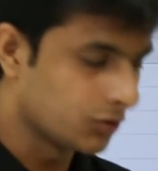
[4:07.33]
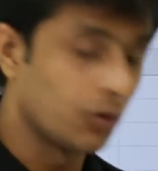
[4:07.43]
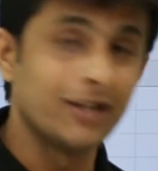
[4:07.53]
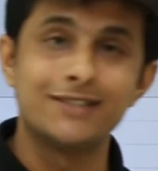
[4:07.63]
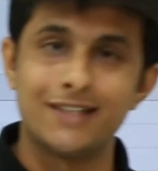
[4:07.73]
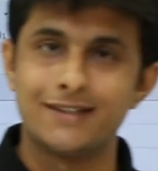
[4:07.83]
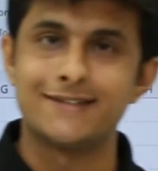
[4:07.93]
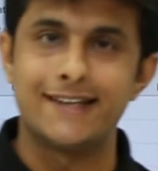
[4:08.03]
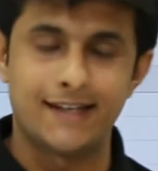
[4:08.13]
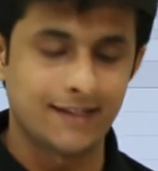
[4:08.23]
go and change the
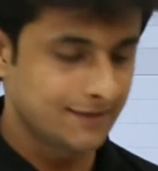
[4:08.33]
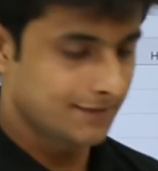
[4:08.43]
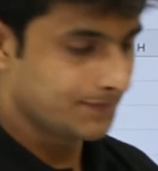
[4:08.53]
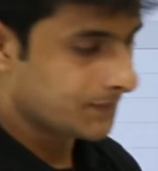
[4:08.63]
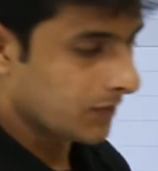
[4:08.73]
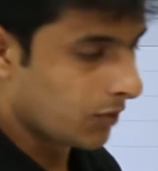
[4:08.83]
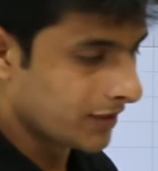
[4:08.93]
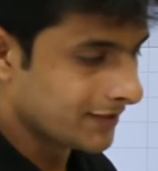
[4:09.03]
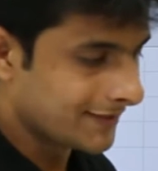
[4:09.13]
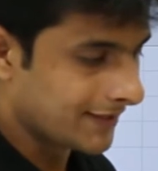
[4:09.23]
settings. What
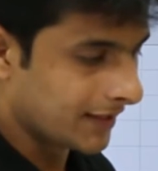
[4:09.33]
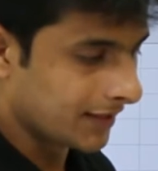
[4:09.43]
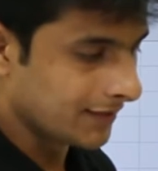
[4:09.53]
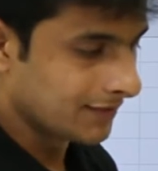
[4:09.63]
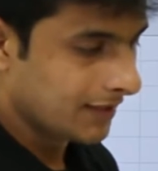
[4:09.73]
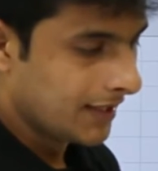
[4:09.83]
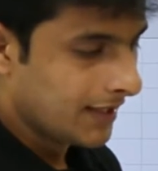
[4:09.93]
is that setting is?